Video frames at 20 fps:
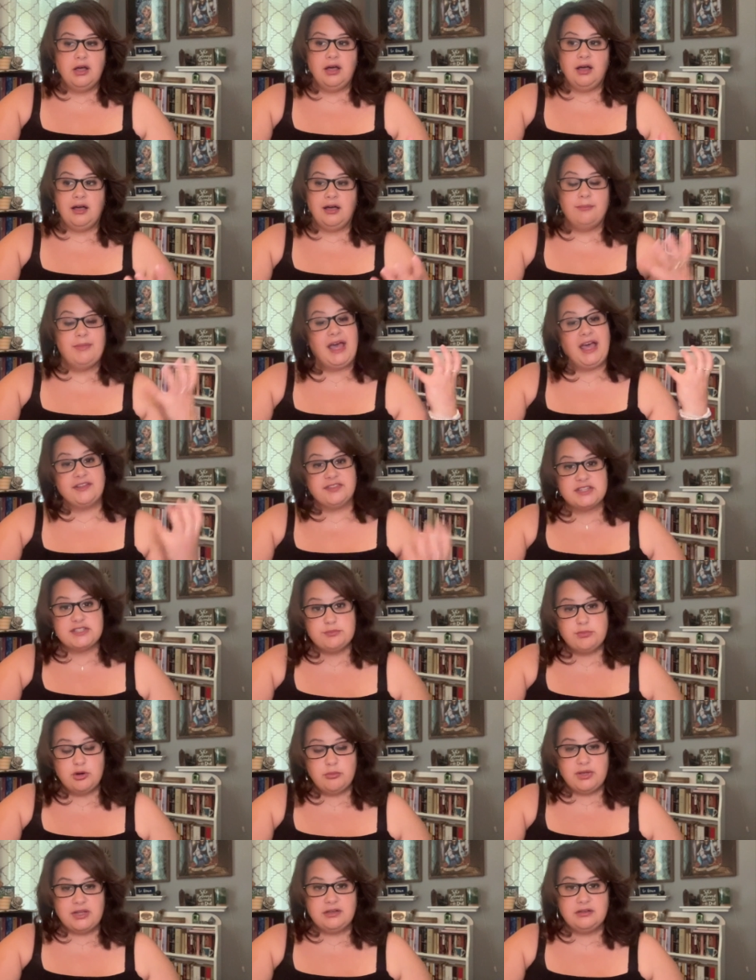at this
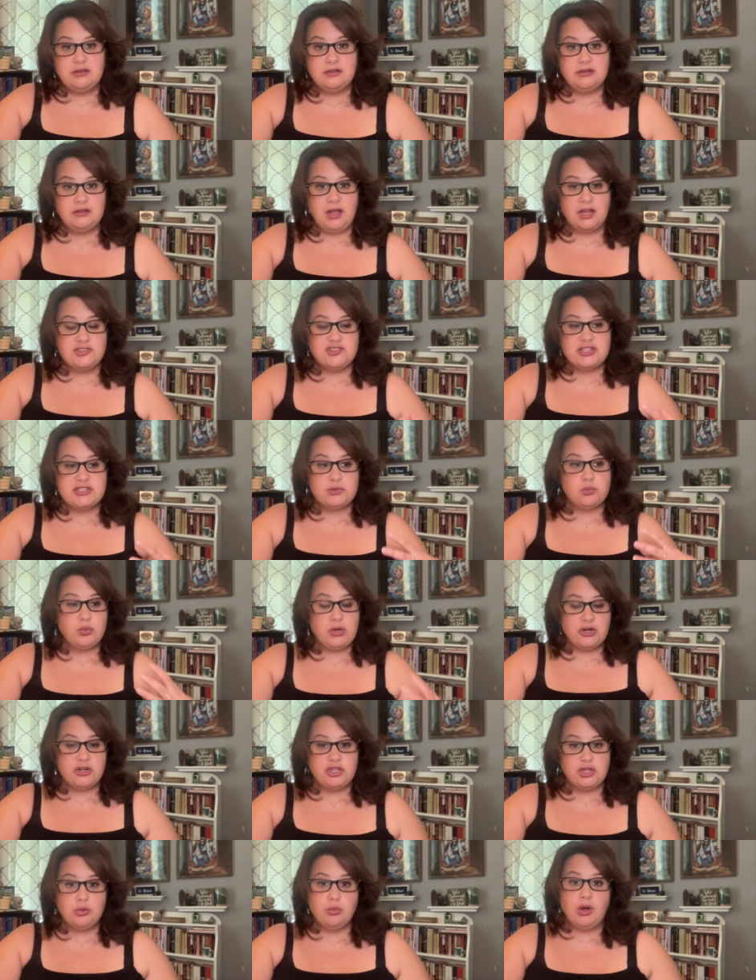moment. Not just where
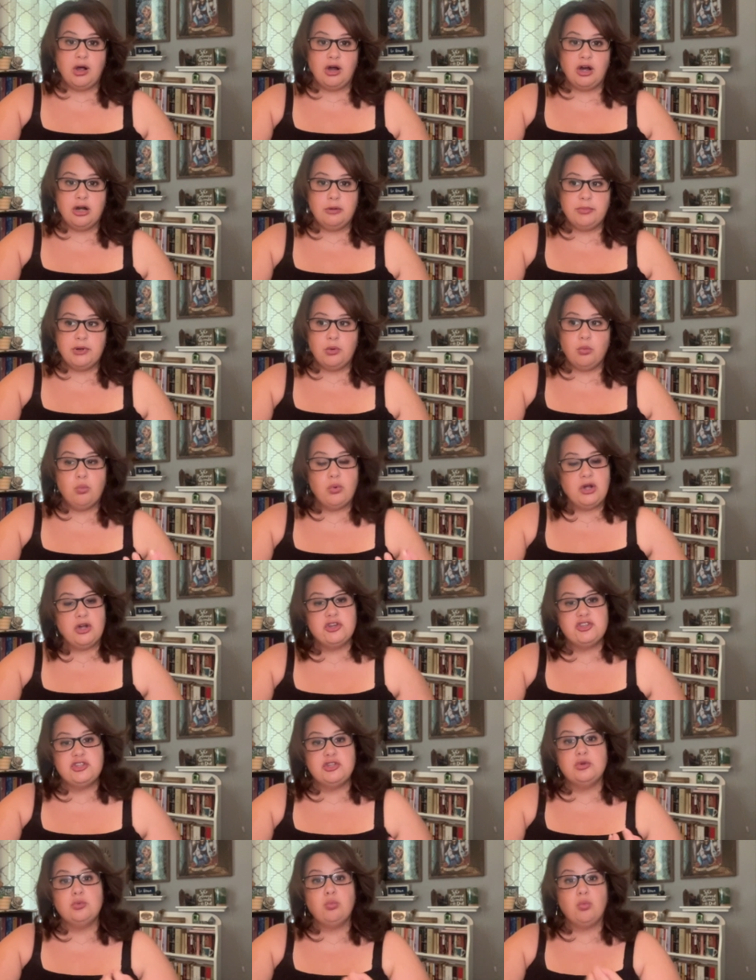you are, but where
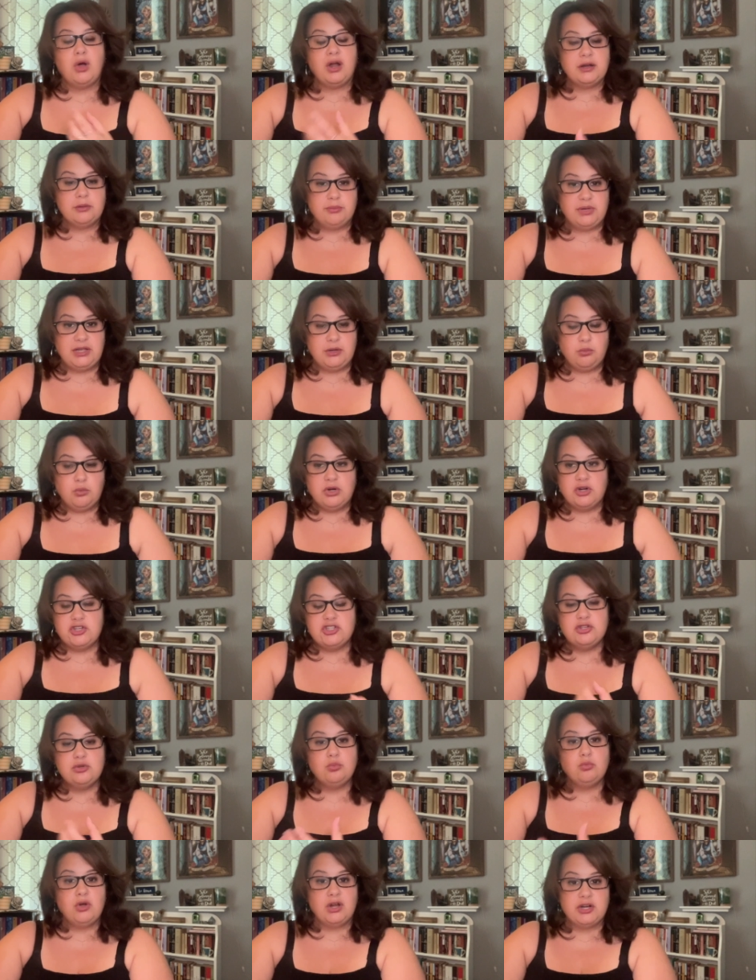do you want to be? Where do
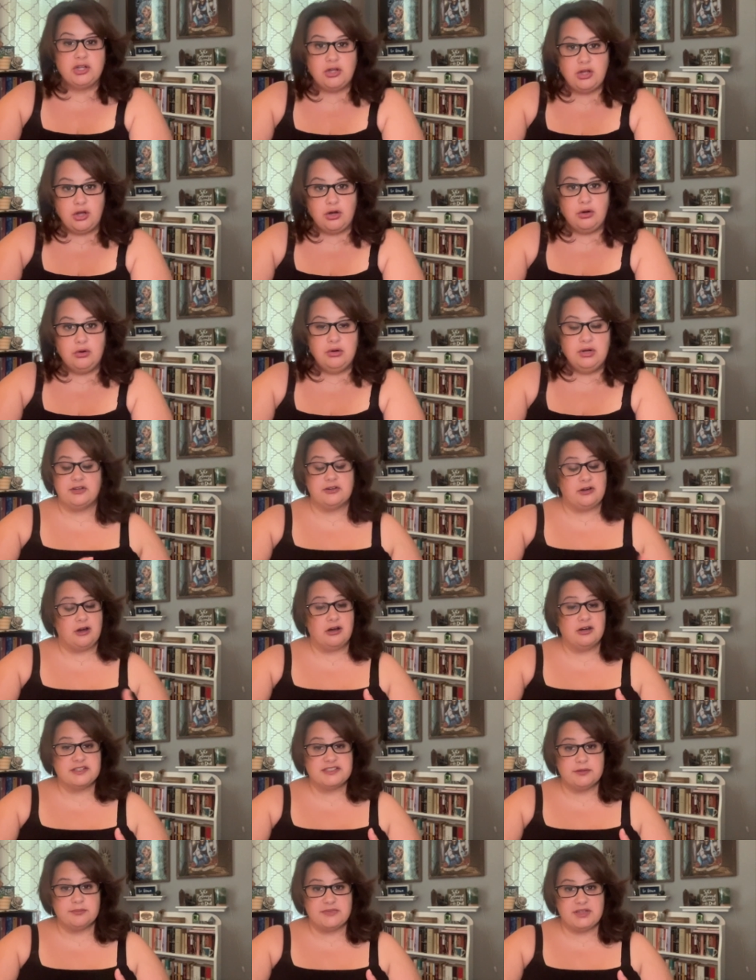you want to go? There are
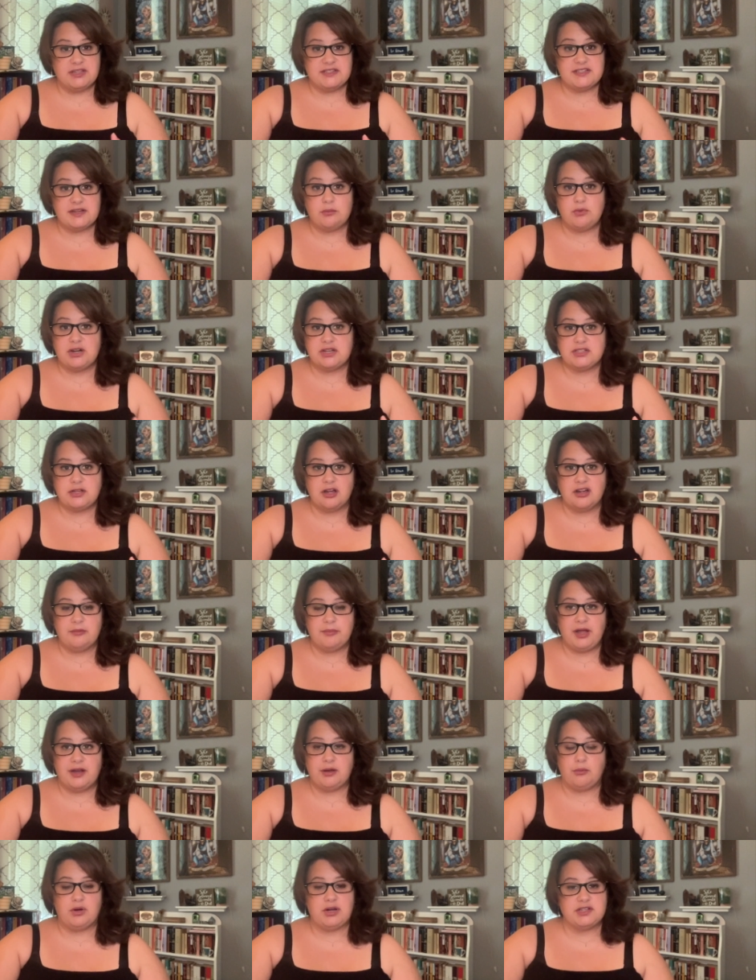some things I want to talk
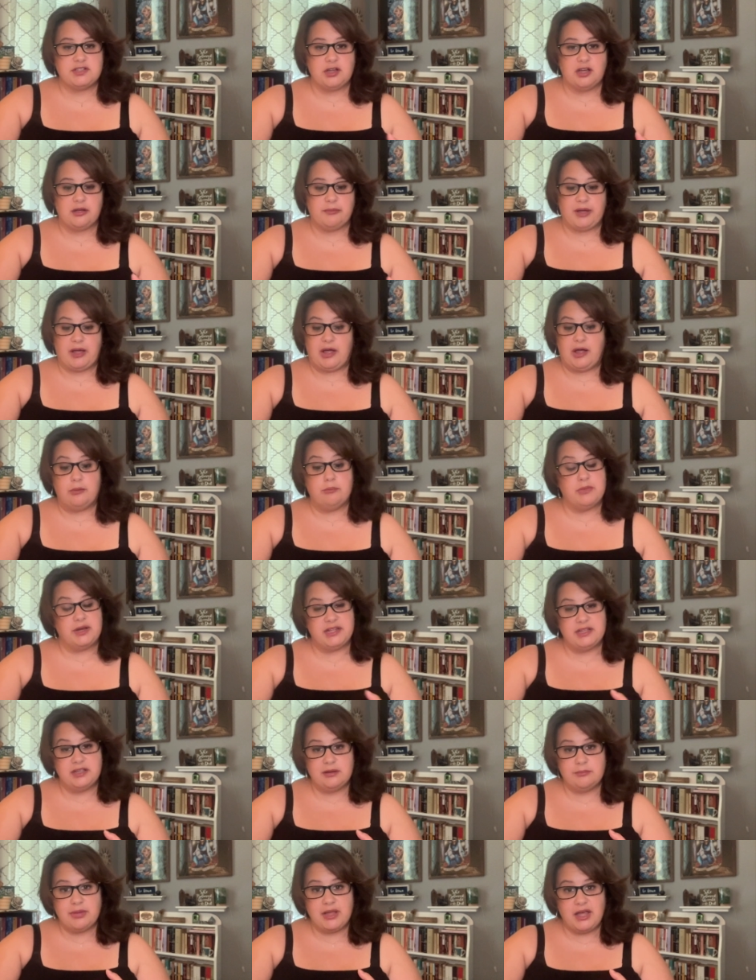about. I want to talk about how money
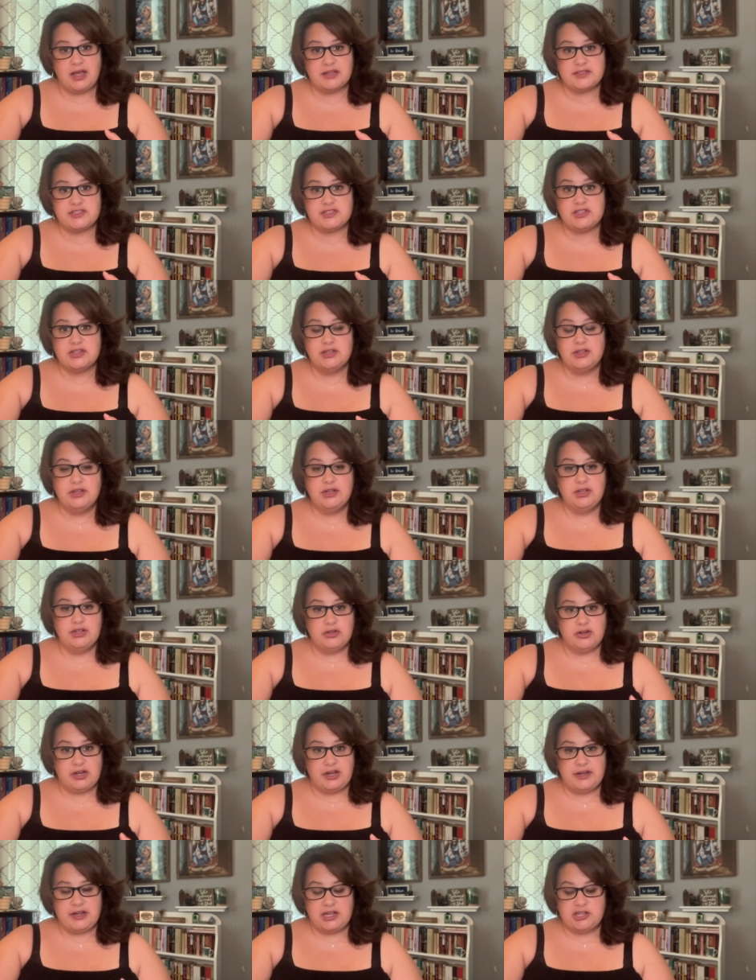impacts your
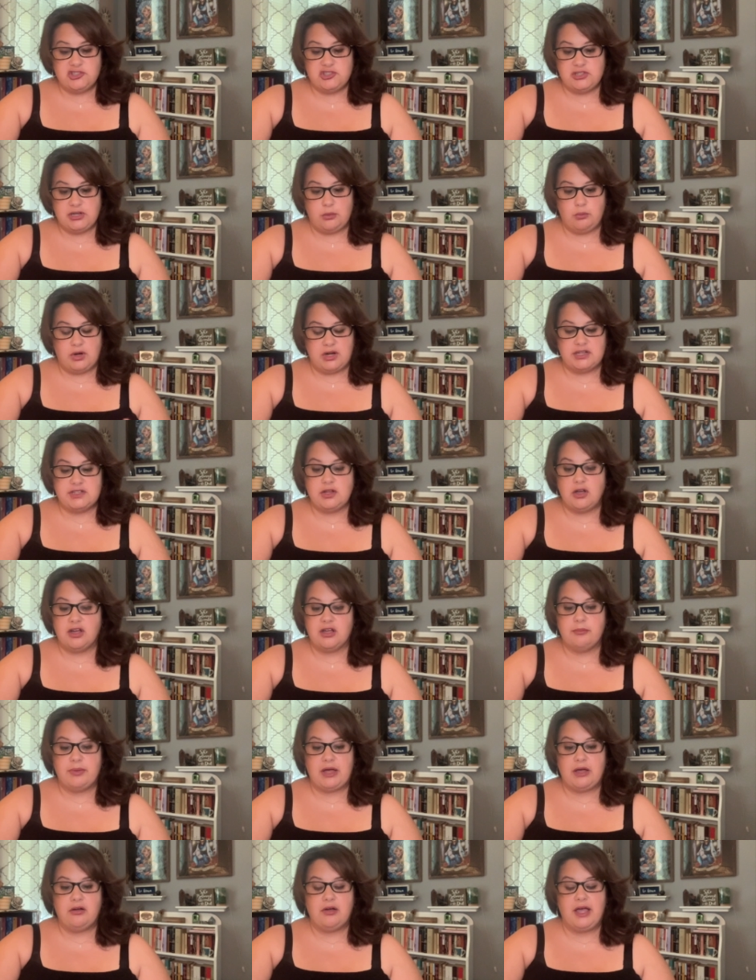connection. I want to talk
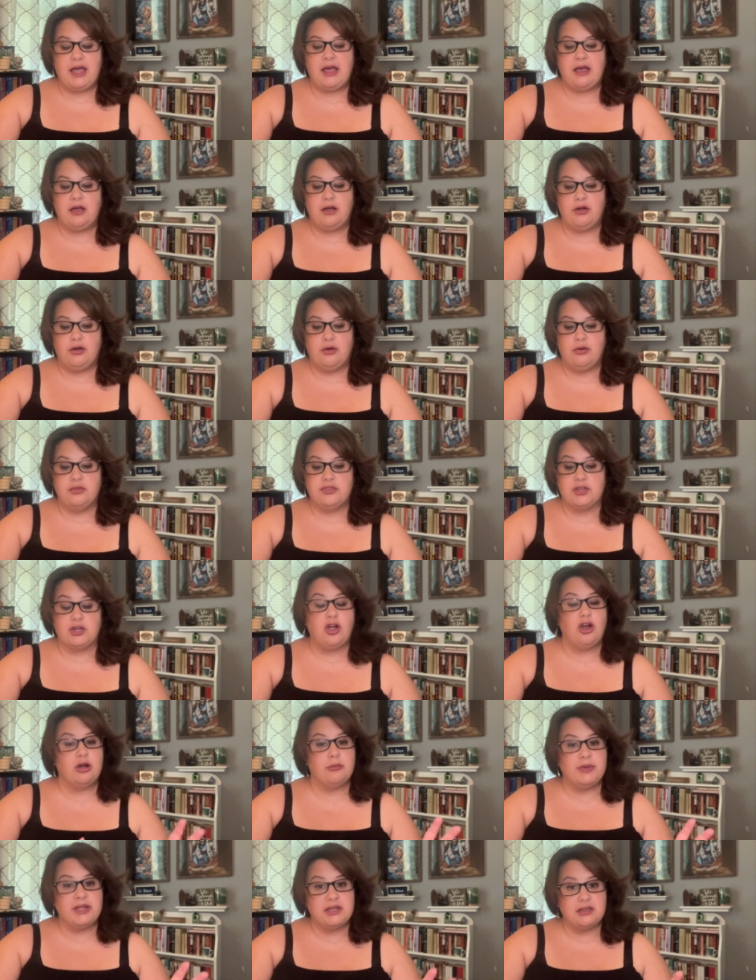about how the
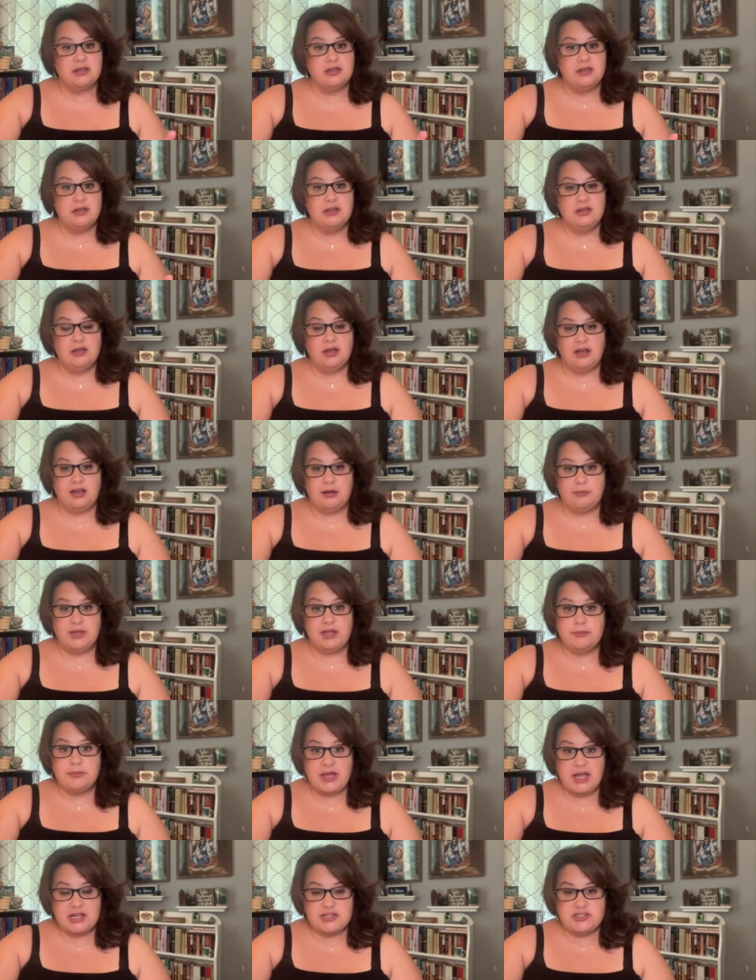karmic
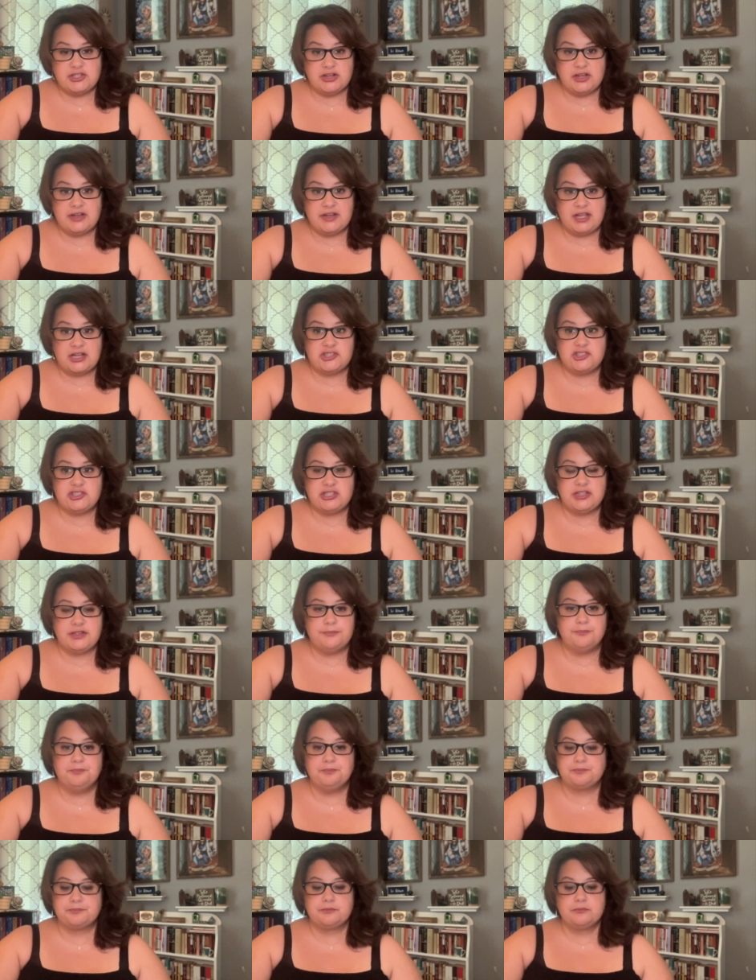impacts your connection.